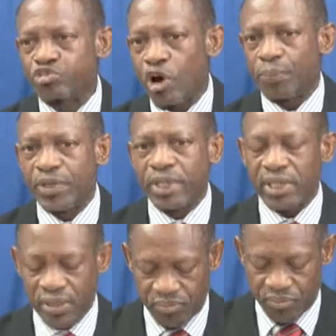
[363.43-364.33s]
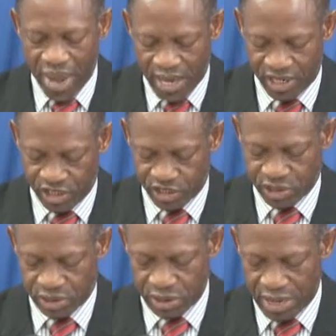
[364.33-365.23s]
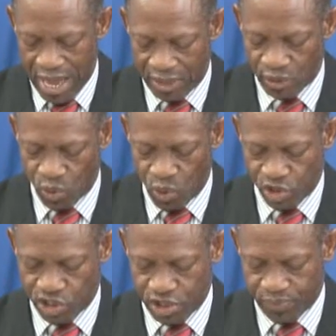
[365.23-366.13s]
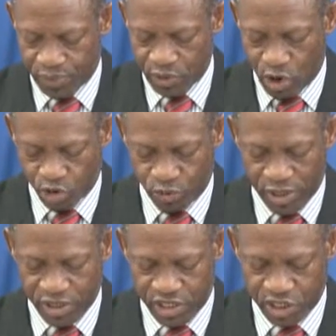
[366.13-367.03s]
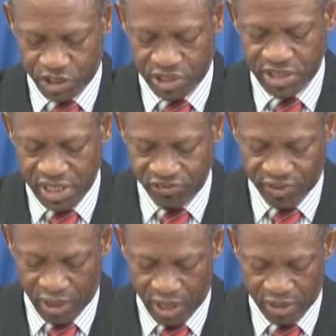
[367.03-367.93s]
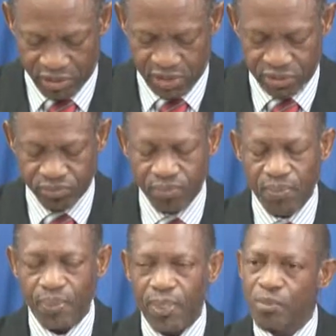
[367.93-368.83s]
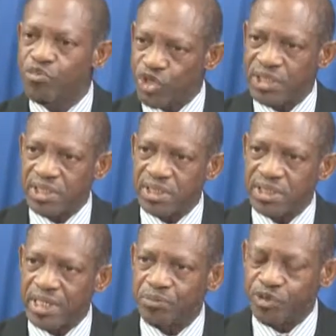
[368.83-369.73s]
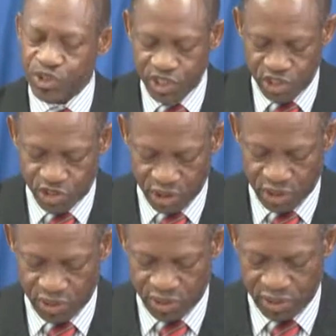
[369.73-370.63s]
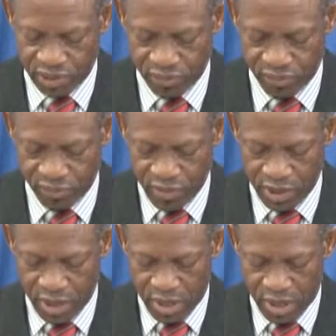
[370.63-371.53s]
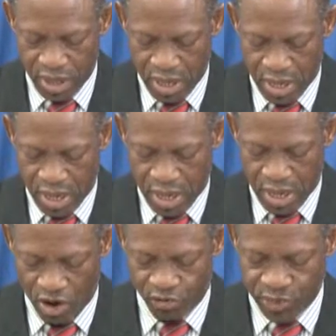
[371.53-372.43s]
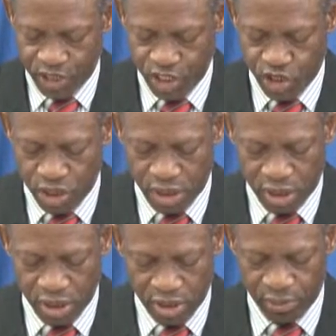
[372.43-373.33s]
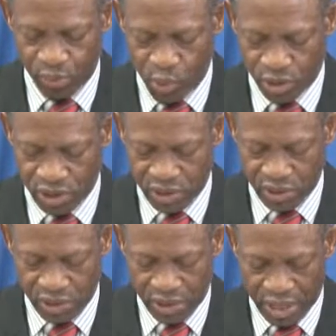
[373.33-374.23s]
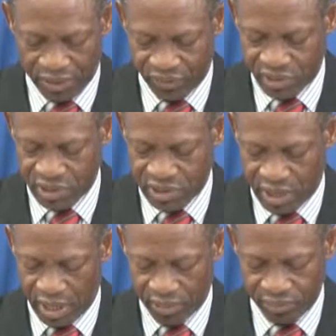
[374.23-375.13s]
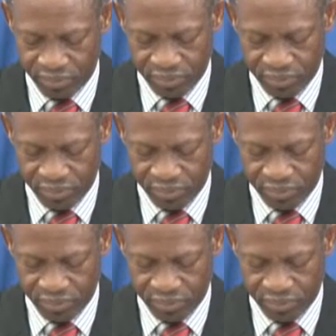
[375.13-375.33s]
properly managed land ownership documentation safeguards, processes, and procedures of particular importance at this time.